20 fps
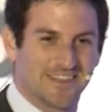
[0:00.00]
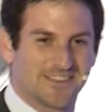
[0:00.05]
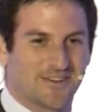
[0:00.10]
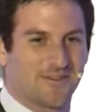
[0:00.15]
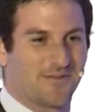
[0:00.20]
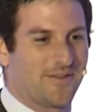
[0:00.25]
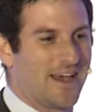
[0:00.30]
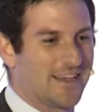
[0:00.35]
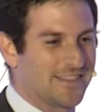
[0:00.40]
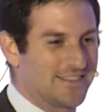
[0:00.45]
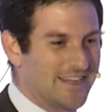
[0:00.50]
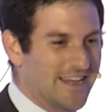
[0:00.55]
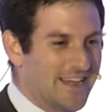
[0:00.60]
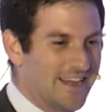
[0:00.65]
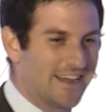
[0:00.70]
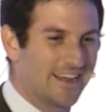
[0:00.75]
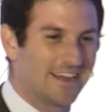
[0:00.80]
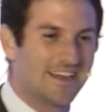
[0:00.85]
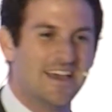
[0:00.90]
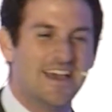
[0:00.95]
are
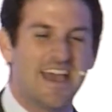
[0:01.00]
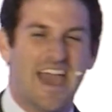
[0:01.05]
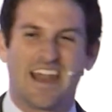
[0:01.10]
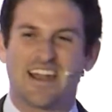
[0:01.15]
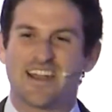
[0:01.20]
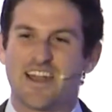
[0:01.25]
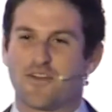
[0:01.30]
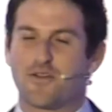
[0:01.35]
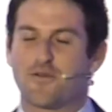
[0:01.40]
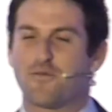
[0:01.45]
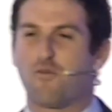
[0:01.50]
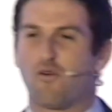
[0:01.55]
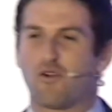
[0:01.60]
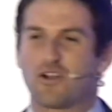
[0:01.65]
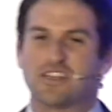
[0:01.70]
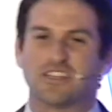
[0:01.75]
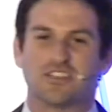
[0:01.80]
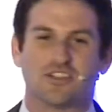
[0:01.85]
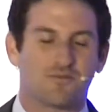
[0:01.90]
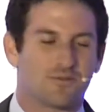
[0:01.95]
fascinating. And another
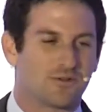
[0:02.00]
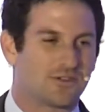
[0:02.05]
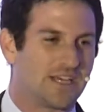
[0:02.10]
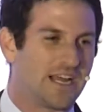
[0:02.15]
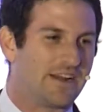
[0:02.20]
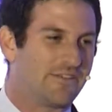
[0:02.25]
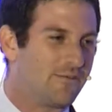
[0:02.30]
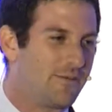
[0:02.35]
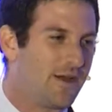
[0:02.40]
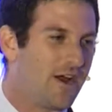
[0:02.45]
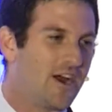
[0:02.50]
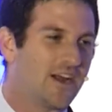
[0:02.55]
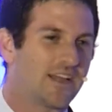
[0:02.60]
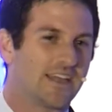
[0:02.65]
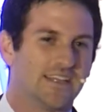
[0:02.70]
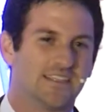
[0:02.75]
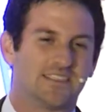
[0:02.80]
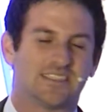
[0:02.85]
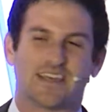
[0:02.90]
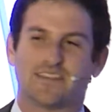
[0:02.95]
42% of
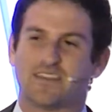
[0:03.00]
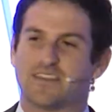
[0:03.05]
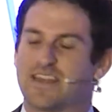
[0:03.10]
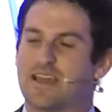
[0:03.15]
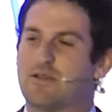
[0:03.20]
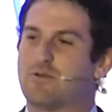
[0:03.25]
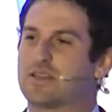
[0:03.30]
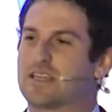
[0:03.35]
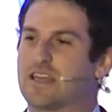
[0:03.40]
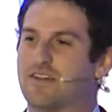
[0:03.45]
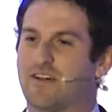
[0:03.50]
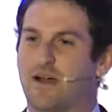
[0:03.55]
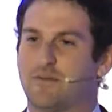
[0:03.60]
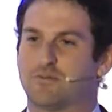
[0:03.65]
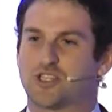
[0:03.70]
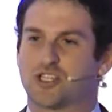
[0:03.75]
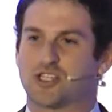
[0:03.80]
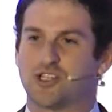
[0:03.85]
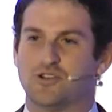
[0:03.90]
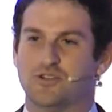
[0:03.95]
Americans said that they would give up
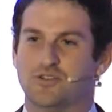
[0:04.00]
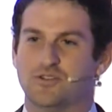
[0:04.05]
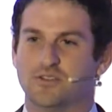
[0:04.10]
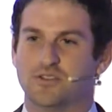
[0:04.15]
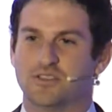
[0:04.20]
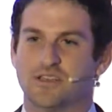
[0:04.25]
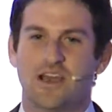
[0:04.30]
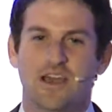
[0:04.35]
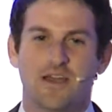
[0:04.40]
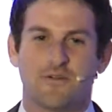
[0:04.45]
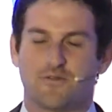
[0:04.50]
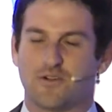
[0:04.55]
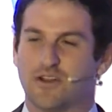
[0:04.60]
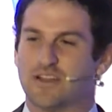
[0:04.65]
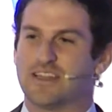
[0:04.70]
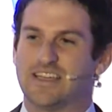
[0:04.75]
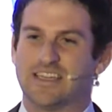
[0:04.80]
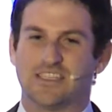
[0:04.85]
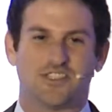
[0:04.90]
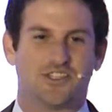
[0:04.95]
shoes for at
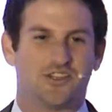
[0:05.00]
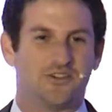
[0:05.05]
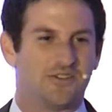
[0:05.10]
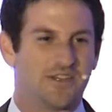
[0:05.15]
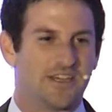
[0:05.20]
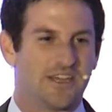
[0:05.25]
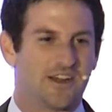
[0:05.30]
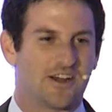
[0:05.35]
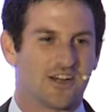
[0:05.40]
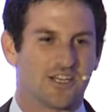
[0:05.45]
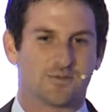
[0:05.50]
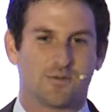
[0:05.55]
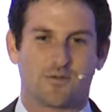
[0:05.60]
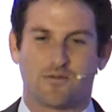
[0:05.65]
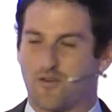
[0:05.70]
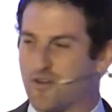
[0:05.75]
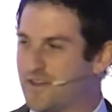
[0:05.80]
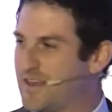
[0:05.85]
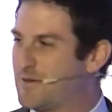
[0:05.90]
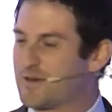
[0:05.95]
least 2 years
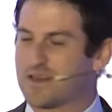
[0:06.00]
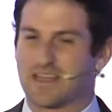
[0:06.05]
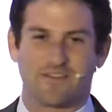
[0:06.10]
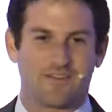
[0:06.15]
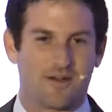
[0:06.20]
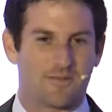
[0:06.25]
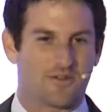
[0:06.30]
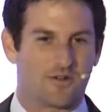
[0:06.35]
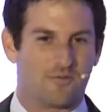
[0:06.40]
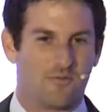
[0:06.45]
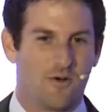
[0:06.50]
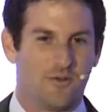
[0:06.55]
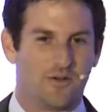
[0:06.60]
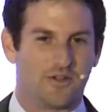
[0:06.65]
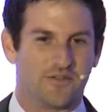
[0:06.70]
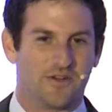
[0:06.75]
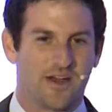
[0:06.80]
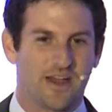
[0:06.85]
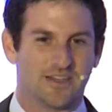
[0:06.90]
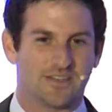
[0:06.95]
before they would give up their mobile
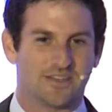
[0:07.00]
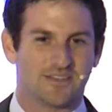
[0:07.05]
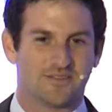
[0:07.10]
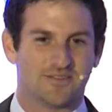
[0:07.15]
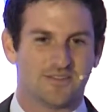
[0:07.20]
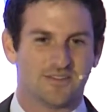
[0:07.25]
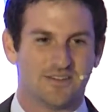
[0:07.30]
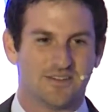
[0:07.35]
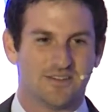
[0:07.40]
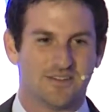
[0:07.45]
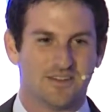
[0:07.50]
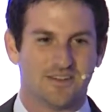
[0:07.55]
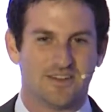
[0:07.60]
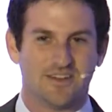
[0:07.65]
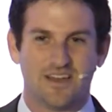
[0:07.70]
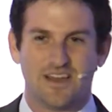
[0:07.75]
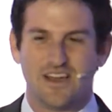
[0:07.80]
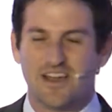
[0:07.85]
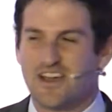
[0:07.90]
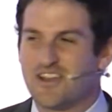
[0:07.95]
device.
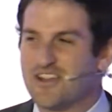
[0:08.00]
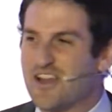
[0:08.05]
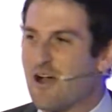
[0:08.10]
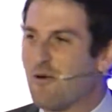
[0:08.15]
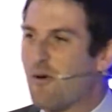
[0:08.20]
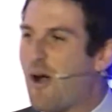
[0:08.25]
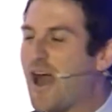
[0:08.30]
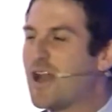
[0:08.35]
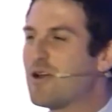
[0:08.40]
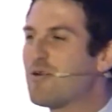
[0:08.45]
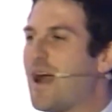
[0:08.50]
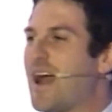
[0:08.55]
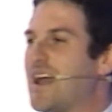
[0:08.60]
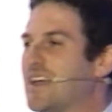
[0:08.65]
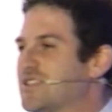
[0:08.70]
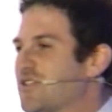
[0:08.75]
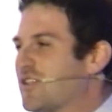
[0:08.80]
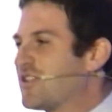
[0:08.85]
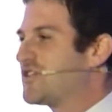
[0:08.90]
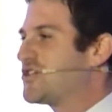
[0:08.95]
Now, why do I
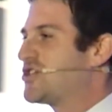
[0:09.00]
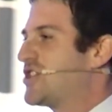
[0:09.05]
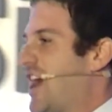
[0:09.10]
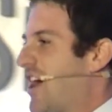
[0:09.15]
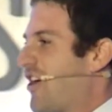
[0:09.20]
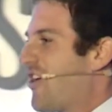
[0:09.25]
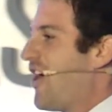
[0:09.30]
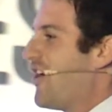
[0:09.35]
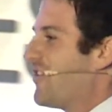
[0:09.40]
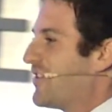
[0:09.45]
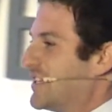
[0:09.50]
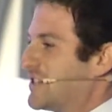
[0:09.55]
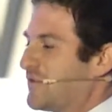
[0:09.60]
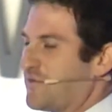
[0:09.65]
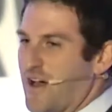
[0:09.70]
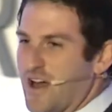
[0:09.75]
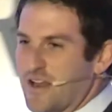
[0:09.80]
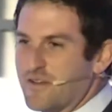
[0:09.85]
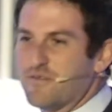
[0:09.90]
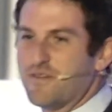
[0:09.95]
sort of share all these
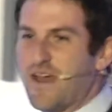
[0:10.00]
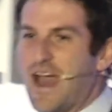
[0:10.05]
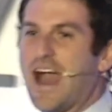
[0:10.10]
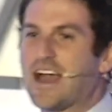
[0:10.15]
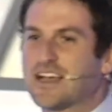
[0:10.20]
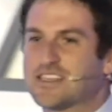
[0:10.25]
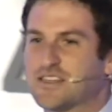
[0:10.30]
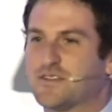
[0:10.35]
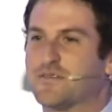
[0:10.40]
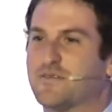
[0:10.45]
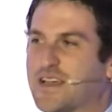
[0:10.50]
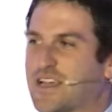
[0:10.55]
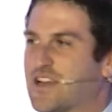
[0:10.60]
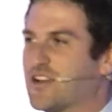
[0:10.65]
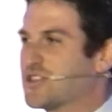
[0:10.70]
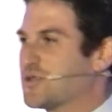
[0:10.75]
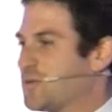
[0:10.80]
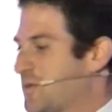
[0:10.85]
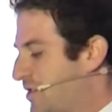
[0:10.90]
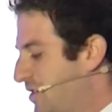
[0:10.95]
fun facts and
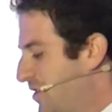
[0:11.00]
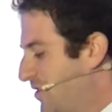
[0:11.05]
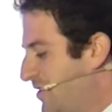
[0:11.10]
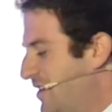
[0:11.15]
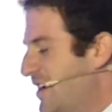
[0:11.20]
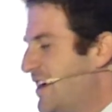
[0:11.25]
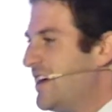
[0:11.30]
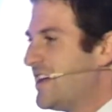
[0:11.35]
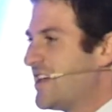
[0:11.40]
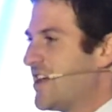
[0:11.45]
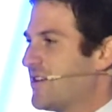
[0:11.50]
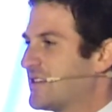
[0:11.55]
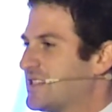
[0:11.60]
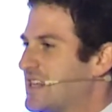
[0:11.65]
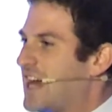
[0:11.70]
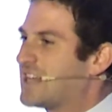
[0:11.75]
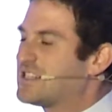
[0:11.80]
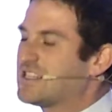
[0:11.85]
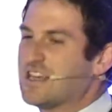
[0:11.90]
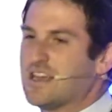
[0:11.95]
figures with you? You know, it's
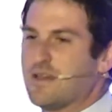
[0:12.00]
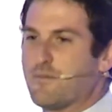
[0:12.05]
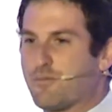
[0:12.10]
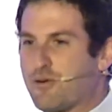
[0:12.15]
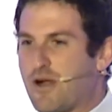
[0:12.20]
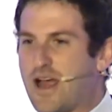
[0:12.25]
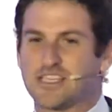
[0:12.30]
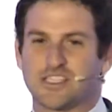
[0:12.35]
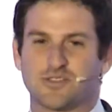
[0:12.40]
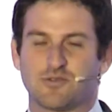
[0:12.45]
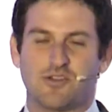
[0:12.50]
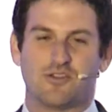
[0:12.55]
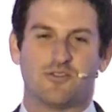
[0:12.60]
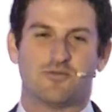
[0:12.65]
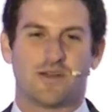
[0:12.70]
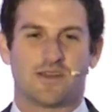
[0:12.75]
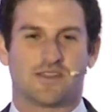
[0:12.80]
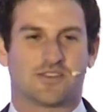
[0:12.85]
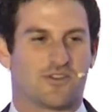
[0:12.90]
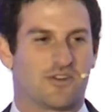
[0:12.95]
not to impress you
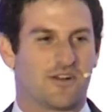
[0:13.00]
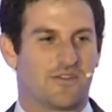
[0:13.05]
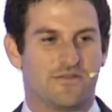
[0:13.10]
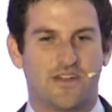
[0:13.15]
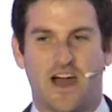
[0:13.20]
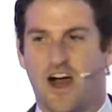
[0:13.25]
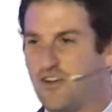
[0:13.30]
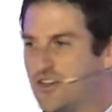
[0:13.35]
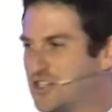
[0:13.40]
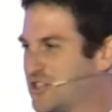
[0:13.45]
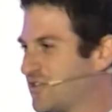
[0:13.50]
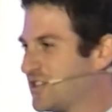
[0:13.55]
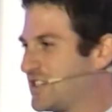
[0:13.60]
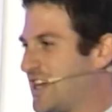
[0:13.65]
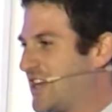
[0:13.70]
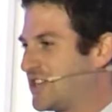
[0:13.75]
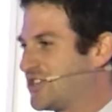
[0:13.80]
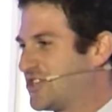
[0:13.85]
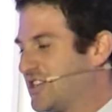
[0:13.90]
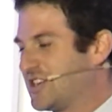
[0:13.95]
with sort of knowledge
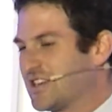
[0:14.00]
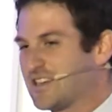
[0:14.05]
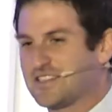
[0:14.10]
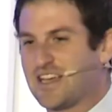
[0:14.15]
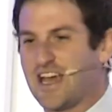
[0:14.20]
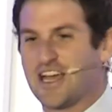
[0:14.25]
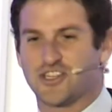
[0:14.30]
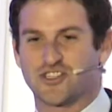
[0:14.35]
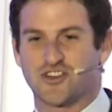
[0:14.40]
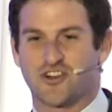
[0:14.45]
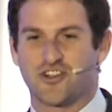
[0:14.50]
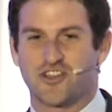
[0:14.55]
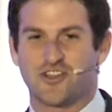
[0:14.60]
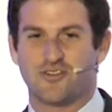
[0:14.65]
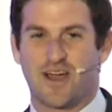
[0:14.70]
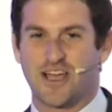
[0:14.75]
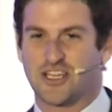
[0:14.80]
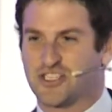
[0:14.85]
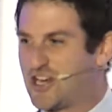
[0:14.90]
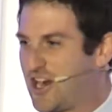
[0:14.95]
retention, because I assure you
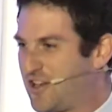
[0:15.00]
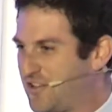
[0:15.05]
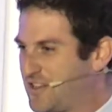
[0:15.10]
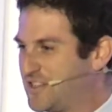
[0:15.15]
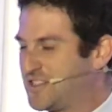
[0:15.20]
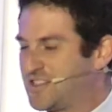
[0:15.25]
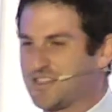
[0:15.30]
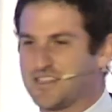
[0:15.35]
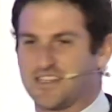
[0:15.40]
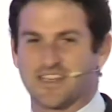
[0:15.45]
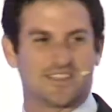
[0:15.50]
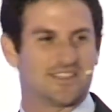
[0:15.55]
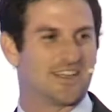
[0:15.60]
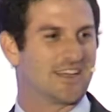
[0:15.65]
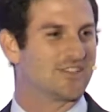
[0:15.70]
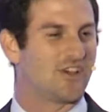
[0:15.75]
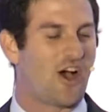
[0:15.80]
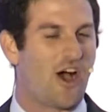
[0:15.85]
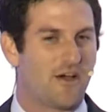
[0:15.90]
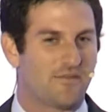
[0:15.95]
I share these
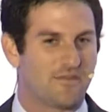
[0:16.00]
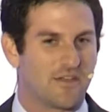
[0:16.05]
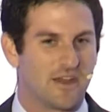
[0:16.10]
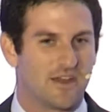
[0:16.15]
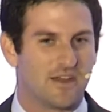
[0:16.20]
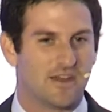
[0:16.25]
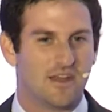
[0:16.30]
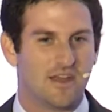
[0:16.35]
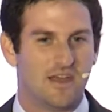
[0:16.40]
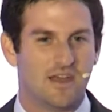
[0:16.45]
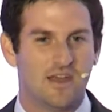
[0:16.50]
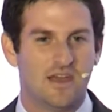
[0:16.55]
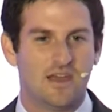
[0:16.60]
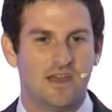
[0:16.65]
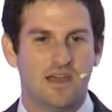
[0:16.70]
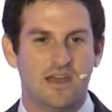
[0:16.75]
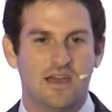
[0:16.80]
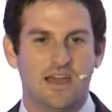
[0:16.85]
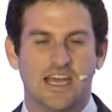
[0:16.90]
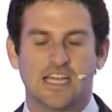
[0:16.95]
statistics often.
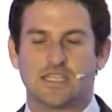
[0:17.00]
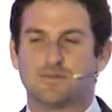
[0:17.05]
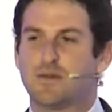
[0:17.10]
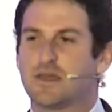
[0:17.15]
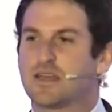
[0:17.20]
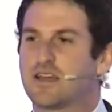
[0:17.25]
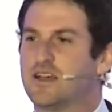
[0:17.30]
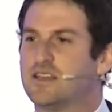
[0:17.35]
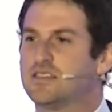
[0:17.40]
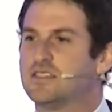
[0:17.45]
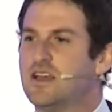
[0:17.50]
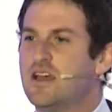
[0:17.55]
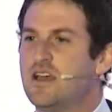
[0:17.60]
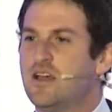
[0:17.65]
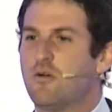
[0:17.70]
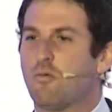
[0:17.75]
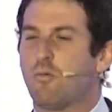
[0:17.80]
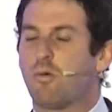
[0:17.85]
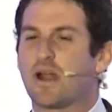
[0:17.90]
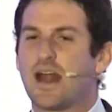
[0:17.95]
It's because
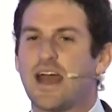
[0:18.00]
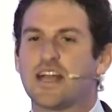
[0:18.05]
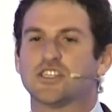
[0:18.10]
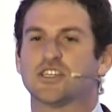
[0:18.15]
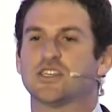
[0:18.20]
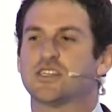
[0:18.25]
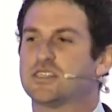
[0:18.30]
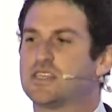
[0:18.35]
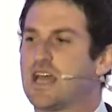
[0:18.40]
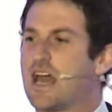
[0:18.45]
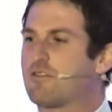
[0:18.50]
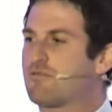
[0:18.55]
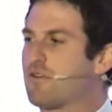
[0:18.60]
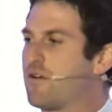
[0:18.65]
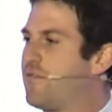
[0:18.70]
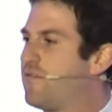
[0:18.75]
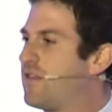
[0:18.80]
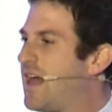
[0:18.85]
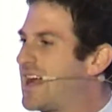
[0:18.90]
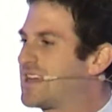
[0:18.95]
what I just said
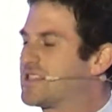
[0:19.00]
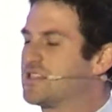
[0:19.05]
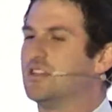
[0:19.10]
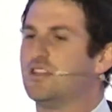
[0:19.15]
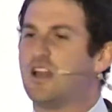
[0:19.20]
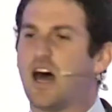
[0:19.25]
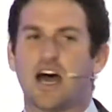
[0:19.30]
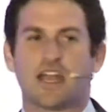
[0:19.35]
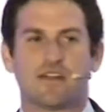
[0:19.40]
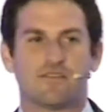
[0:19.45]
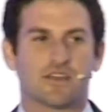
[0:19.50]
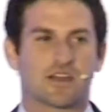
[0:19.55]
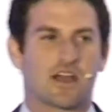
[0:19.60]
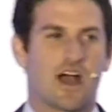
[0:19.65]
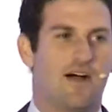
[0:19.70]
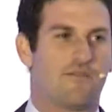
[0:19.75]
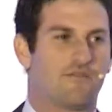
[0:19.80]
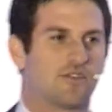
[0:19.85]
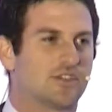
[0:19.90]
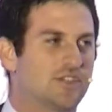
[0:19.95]
reflects a lot of the
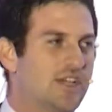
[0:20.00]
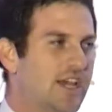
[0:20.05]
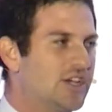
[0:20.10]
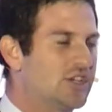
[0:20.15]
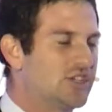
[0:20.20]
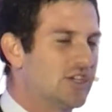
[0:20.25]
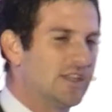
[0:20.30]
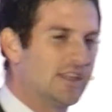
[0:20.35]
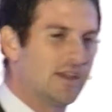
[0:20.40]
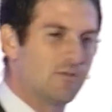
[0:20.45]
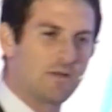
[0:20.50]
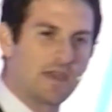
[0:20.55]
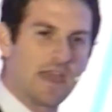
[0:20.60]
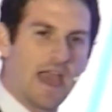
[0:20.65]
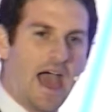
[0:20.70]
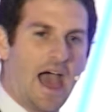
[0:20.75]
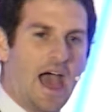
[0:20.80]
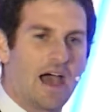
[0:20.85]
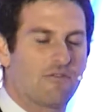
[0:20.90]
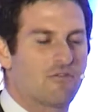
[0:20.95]
conversation that we
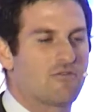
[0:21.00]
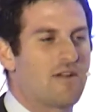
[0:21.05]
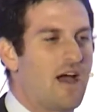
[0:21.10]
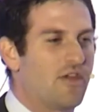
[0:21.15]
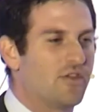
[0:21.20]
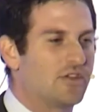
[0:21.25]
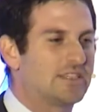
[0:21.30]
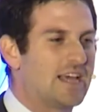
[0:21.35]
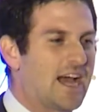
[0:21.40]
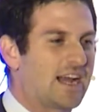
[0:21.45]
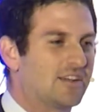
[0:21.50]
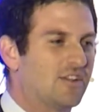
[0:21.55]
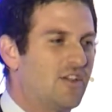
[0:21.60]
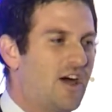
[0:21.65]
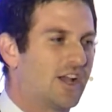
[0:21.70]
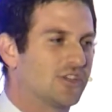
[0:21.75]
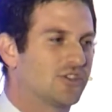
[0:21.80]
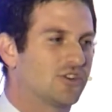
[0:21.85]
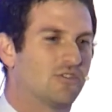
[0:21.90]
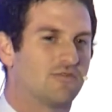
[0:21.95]
have around the
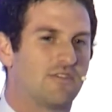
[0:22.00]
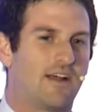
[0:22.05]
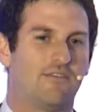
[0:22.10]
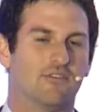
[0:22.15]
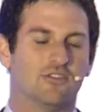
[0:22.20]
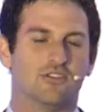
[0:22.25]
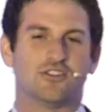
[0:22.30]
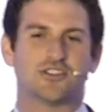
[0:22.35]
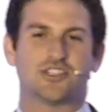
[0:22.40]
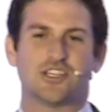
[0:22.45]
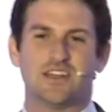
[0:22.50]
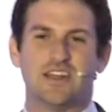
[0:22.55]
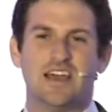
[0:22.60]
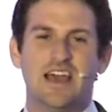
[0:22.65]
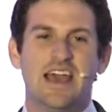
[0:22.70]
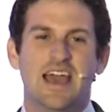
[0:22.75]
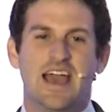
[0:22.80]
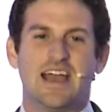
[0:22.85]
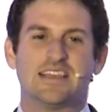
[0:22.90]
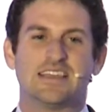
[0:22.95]
technological revolution,
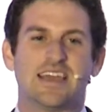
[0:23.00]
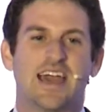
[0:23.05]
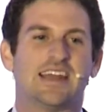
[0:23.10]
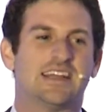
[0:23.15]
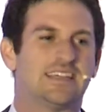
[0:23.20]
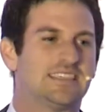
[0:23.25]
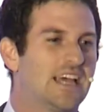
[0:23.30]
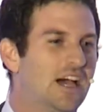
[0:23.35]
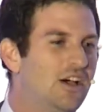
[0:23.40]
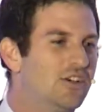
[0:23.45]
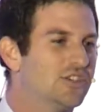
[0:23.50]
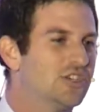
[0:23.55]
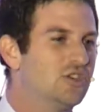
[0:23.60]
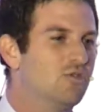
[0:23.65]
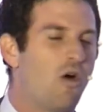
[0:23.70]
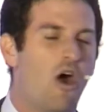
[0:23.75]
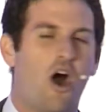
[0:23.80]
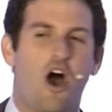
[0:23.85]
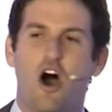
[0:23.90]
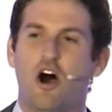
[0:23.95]
and yet it tells you
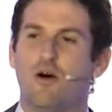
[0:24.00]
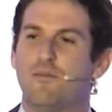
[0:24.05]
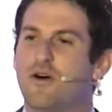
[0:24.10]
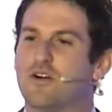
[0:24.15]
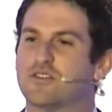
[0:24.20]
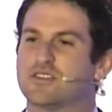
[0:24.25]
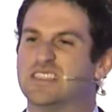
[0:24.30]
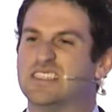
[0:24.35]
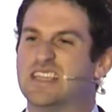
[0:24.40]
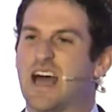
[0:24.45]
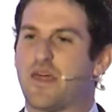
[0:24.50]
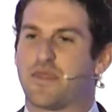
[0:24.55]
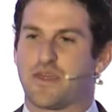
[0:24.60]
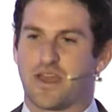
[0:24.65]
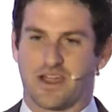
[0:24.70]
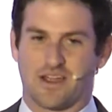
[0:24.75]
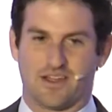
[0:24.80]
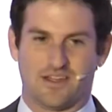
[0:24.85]
almost nothing